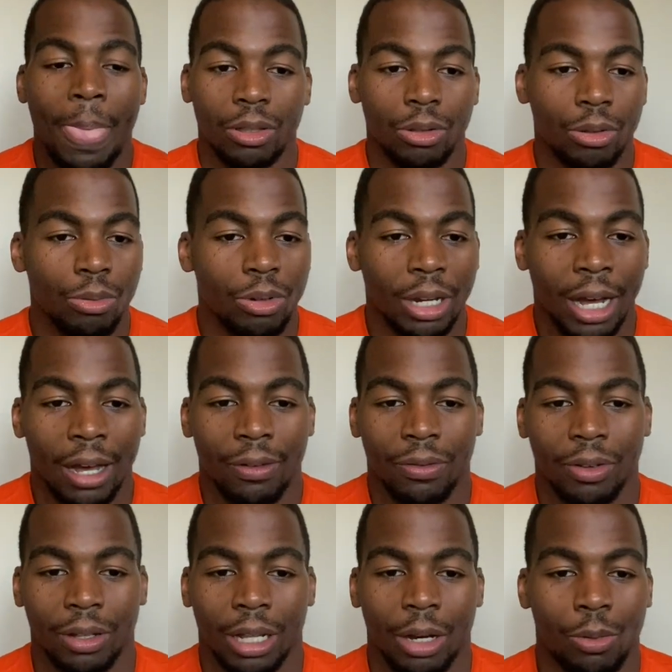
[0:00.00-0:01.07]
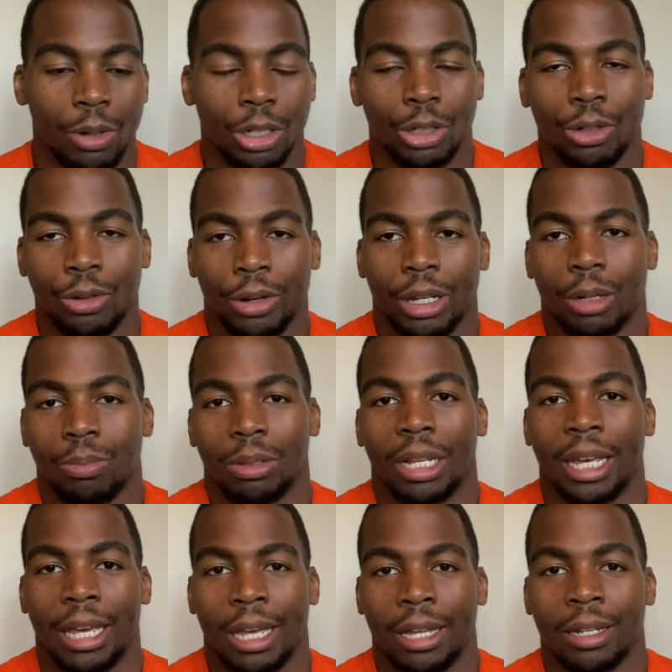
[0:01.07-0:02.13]
Do not feel like once you create a
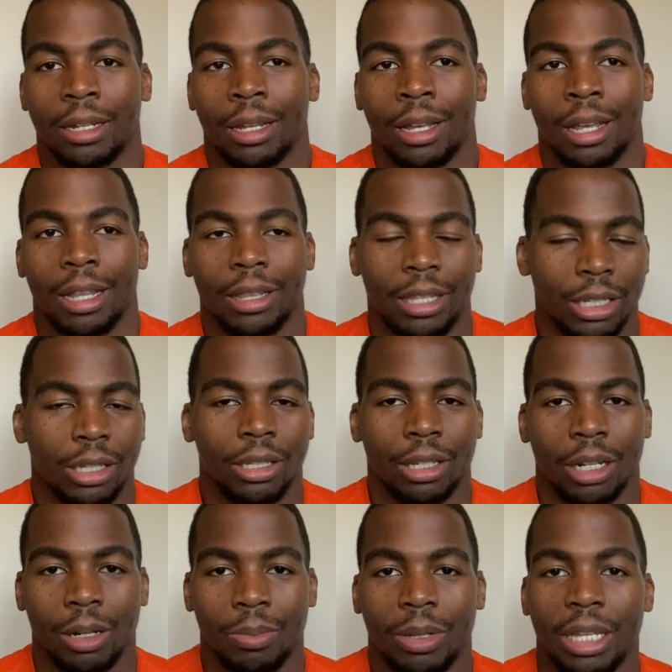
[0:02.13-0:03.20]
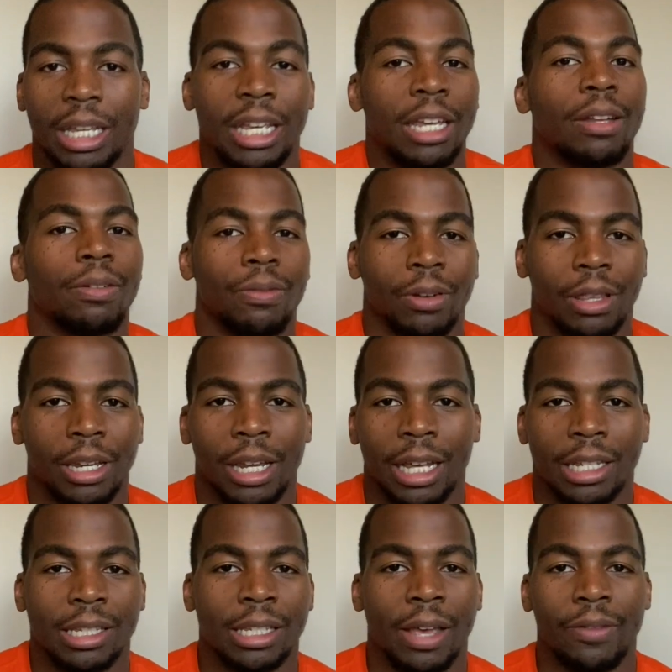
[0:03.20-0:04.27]
plan, this is gonna be it for the
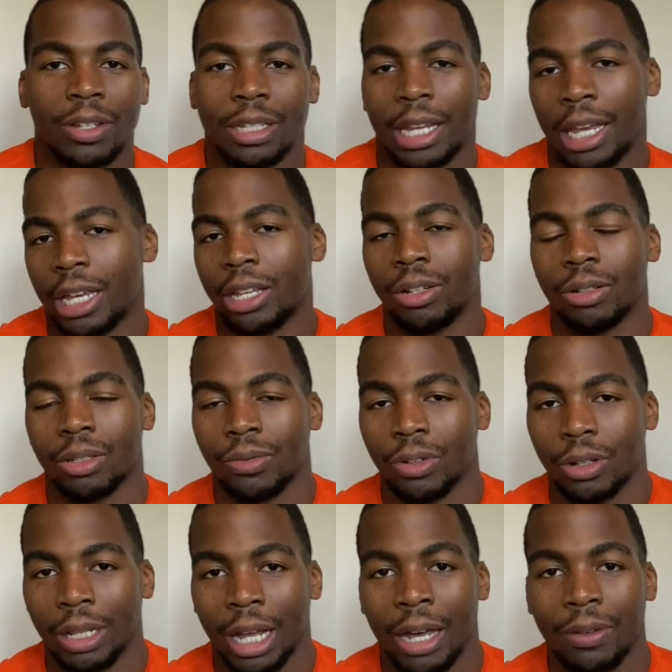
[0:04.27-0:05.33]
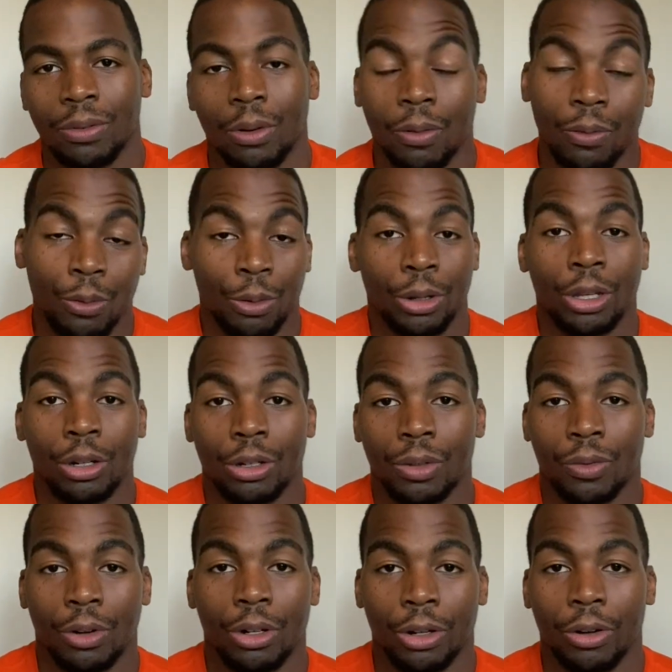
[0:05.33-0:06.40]
next 7 to 8 years of your life, or 4 years for
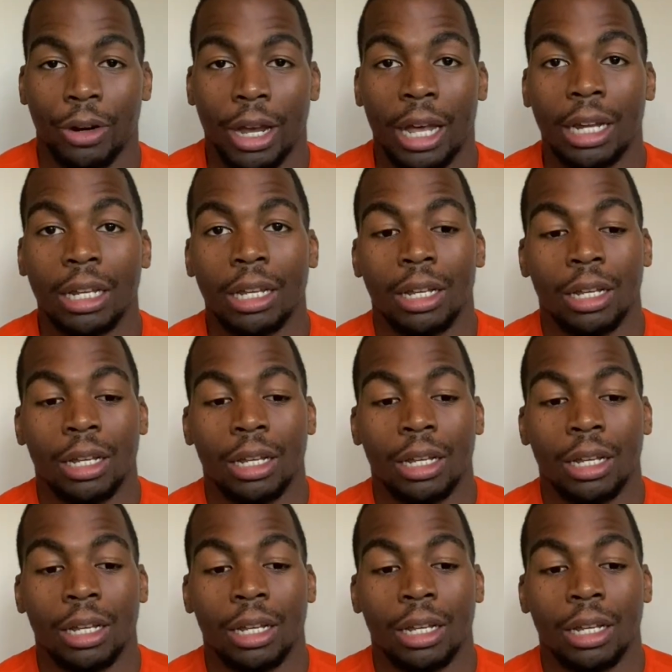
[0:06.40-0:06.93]
undergrad.